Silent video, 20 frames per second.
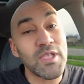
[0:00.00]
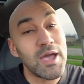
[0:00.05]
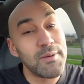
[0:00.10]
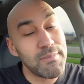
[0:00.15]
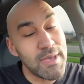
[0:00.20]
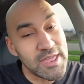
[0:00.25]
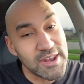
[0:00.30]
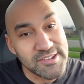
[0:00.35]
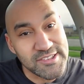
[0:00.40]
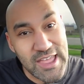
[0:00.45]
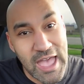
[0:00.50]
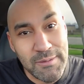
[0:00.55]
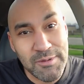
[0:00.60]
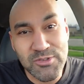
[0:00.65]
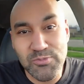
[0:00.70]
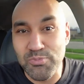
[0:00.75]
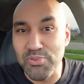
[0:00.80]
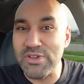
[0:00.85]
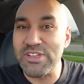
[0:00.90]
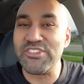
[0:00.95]
Amanda
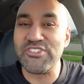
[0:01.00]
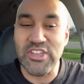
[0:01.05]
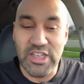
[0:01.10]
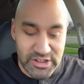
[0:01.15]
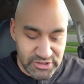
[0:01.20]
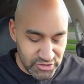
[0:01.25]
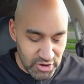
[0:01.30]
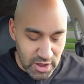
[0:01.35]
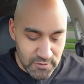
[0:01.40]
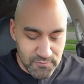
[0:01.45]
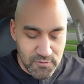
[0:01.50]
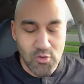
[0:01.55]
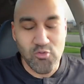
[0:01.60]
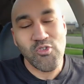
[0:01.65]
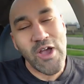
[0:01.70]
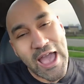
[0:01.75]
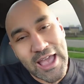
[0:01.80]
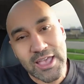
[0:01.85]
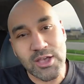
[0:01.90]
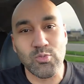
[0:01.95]
Thomas, appreciate y'all for
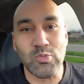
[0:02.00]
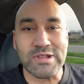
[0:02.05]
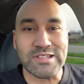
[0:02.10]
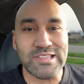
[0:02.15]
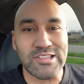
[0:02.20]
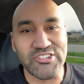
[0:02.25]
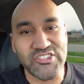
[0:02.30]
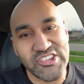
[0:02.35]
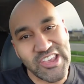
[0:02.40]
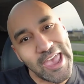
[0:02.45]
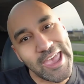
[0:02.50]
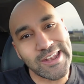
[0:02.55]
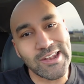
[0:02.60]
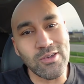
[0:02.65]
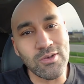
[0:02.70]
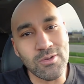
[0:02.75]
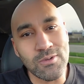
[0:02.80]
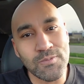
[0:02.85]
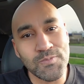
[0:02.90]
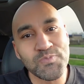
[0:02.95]
rocking with the
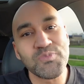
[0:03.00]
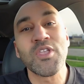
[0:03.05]
channel.